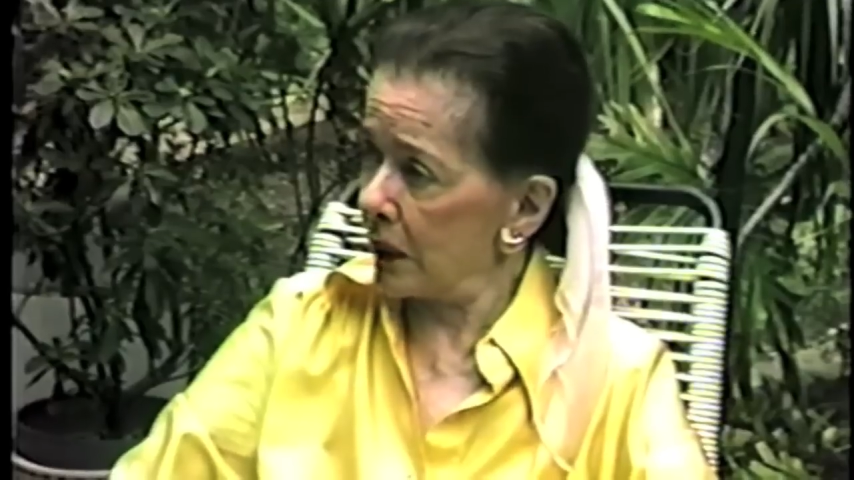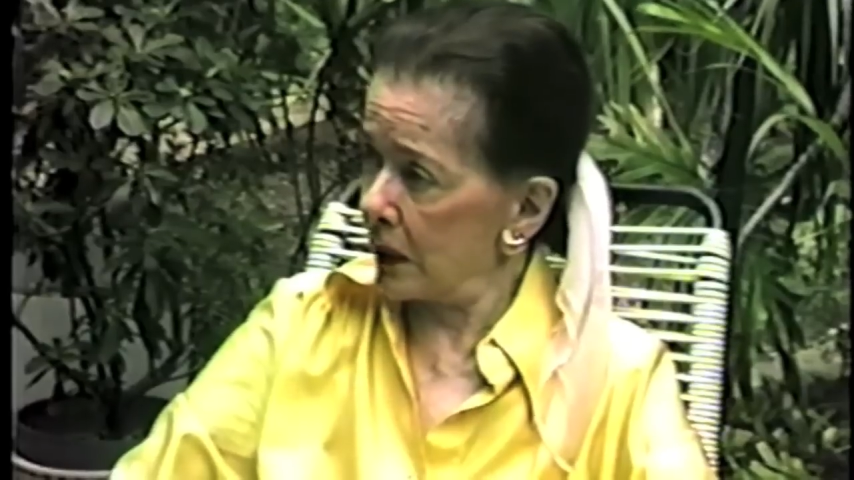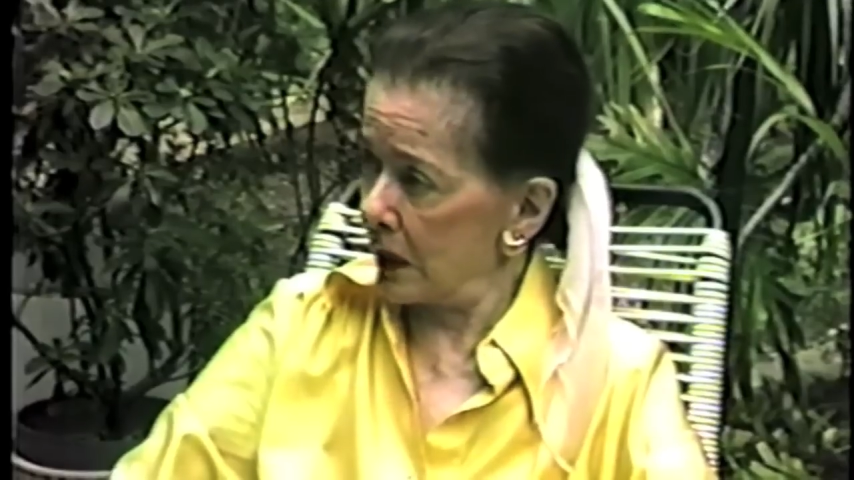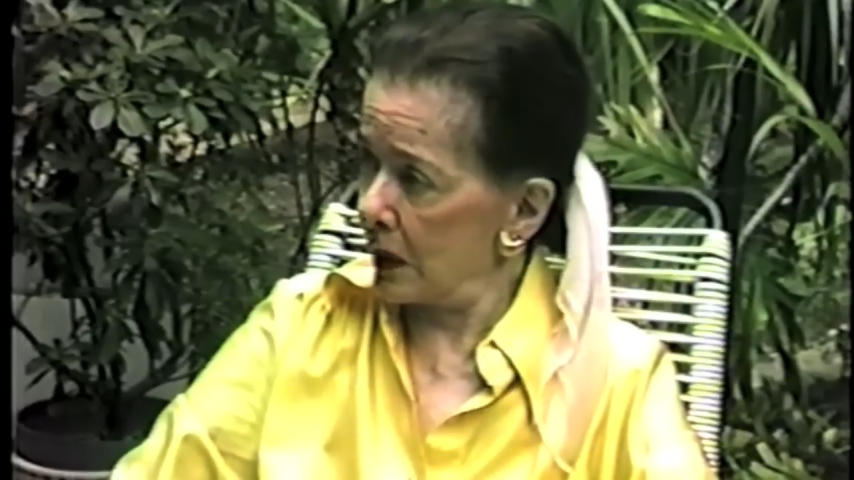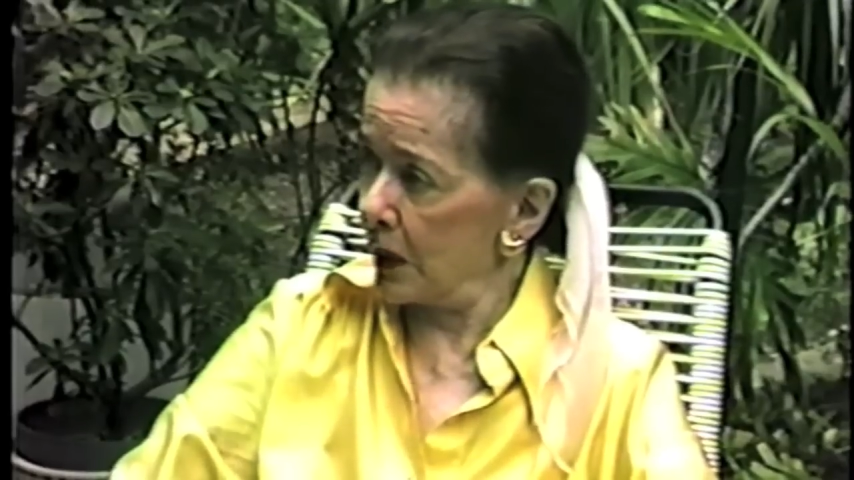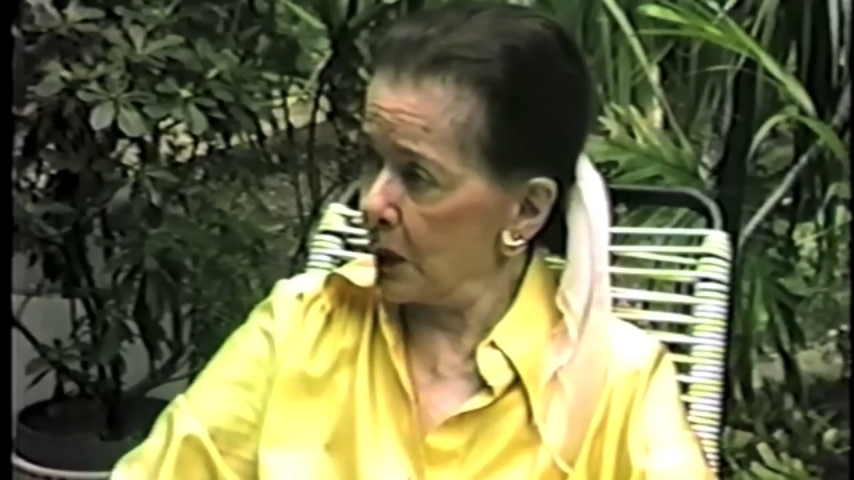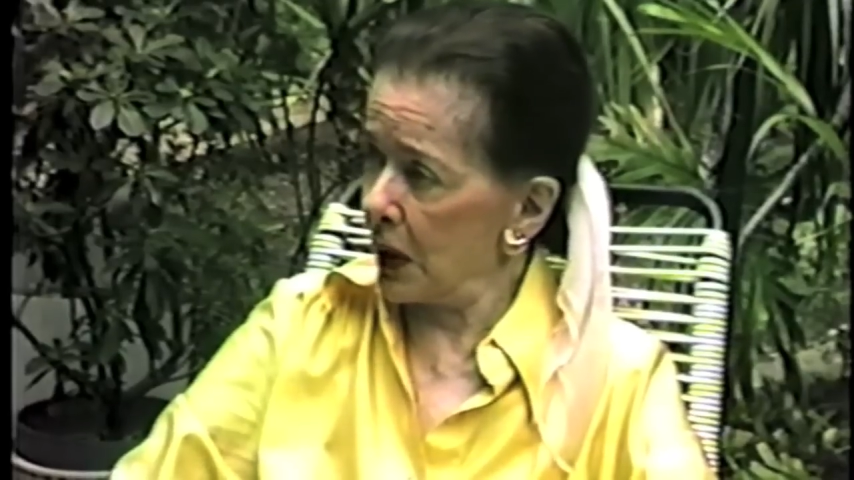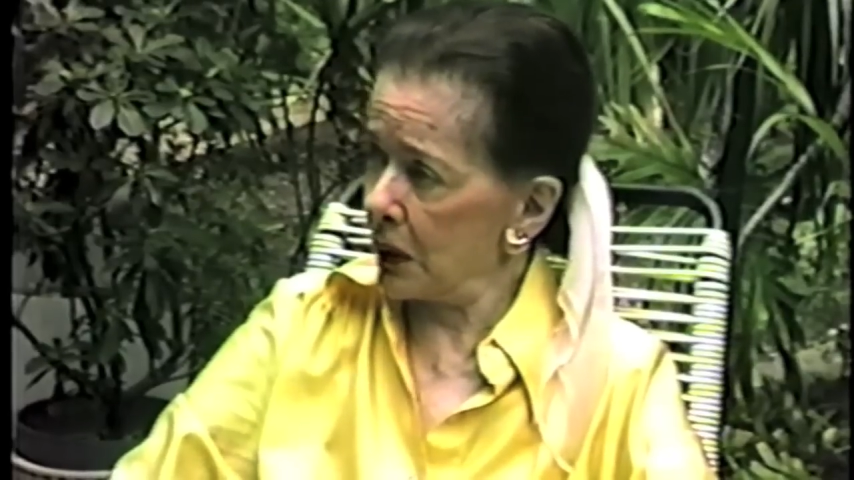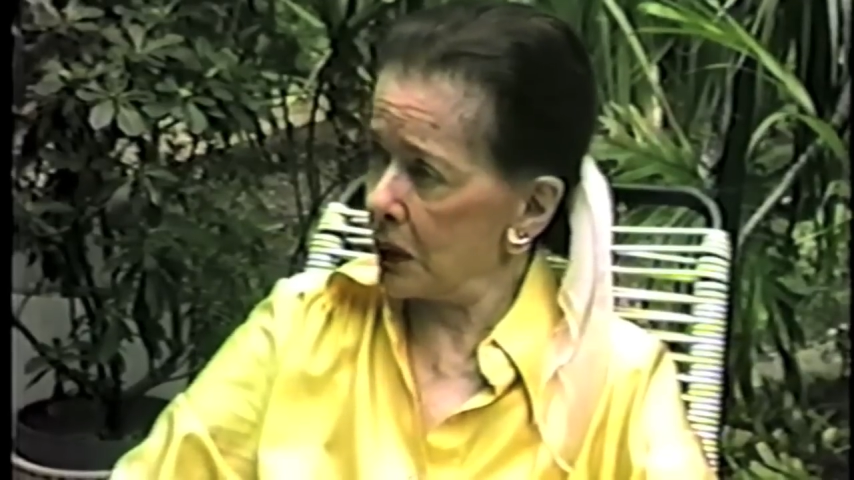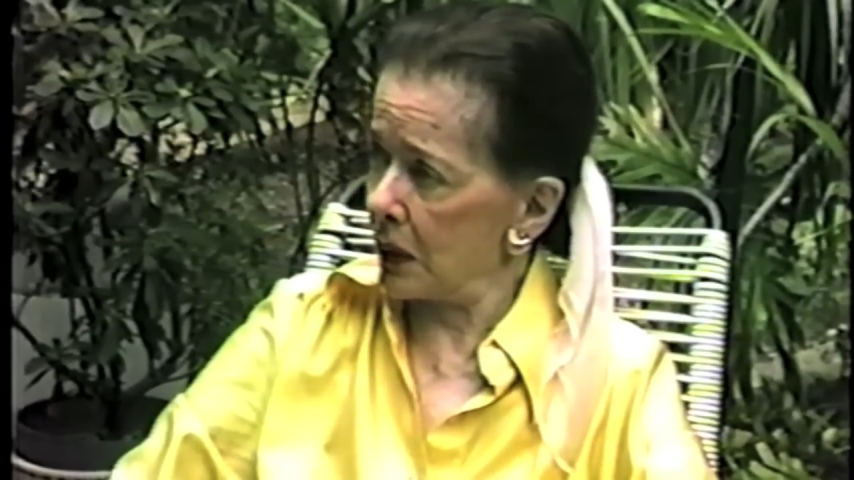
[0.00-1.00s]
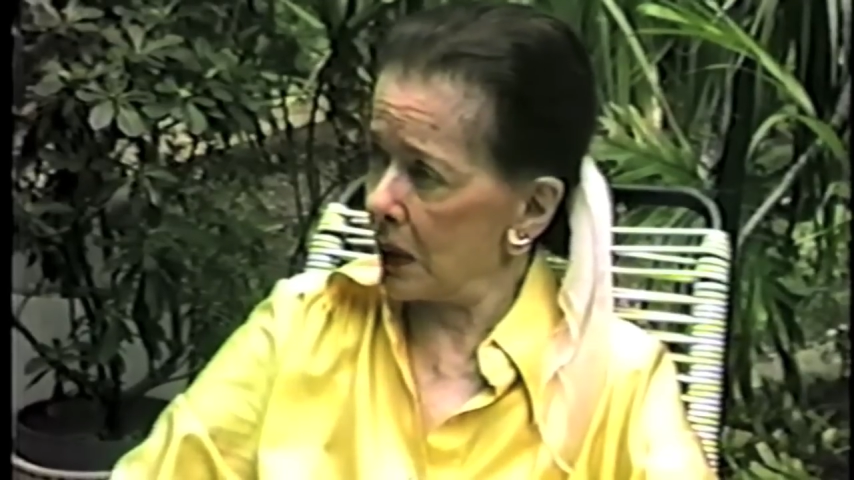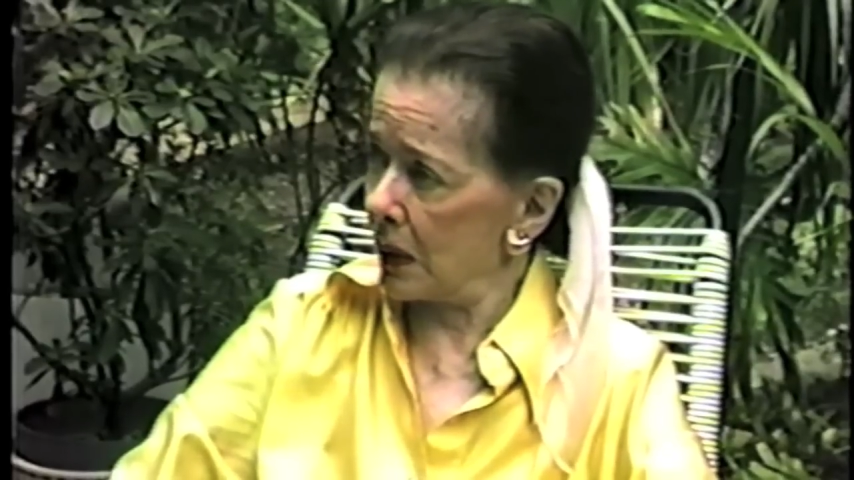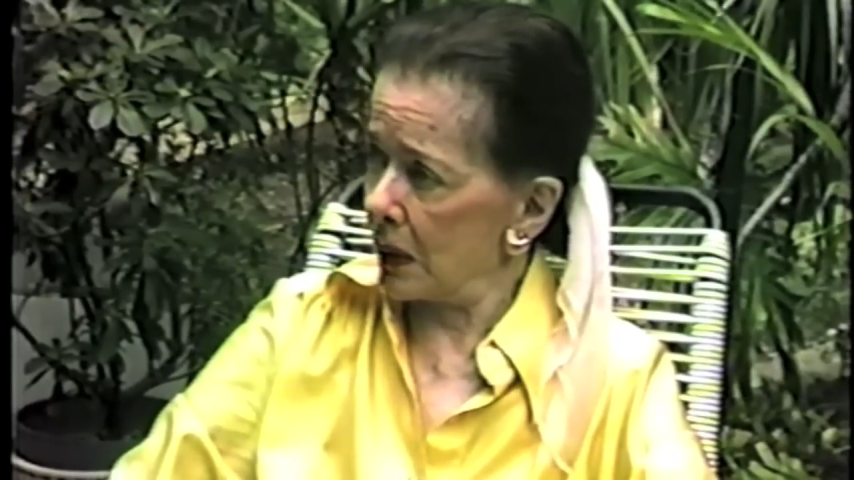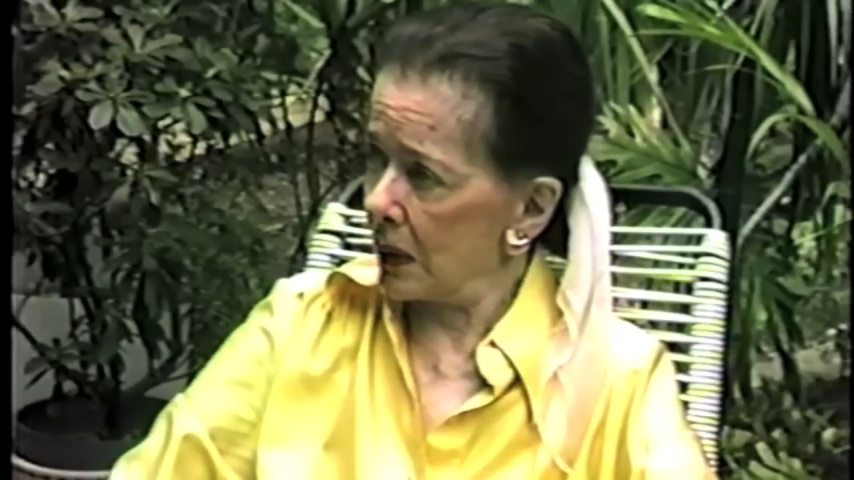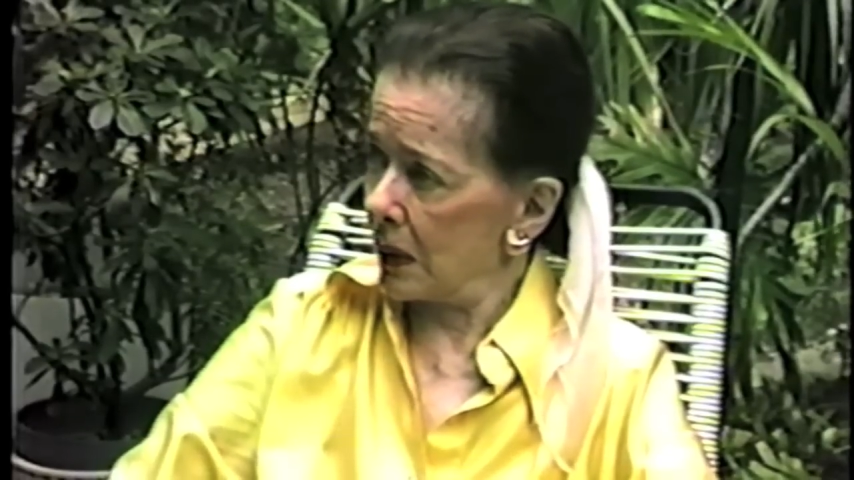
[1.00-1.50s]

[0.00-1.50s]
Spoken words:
it until you mentioned it.